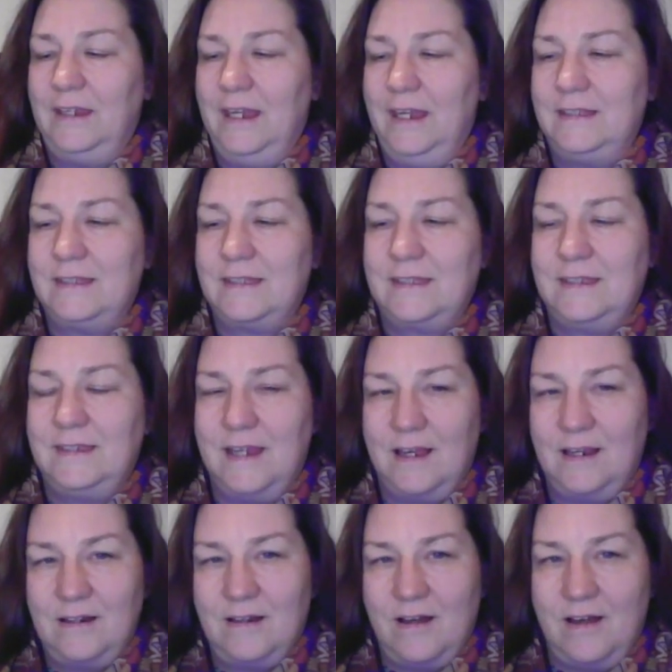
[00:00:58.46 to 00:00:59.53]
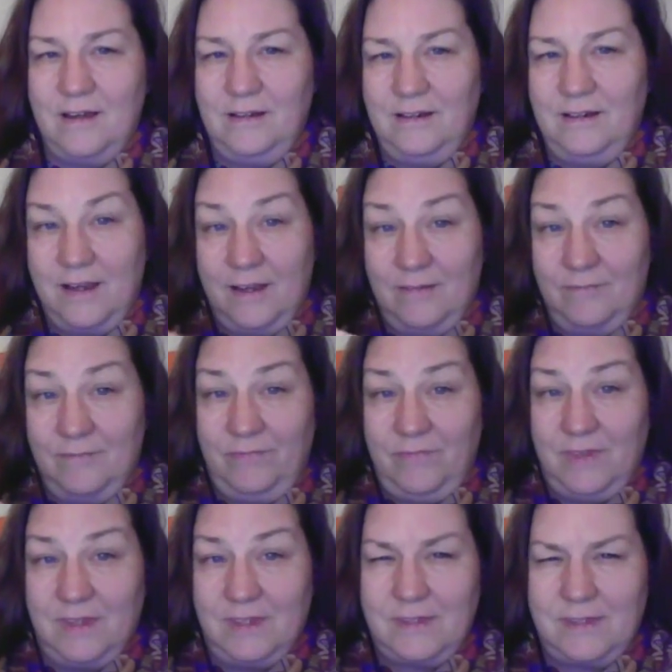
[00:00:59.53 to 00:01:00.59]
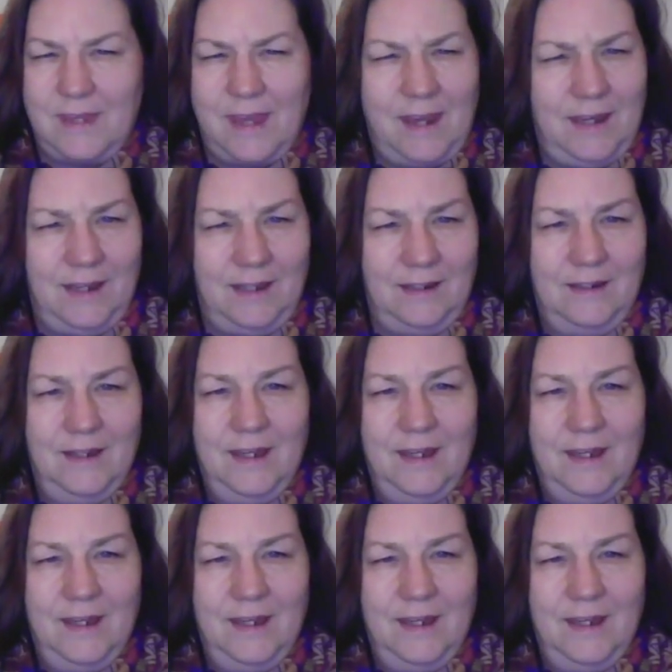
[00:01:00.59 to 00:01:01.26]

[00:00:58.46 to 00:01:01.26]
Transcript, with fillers: it's stuck on the setting.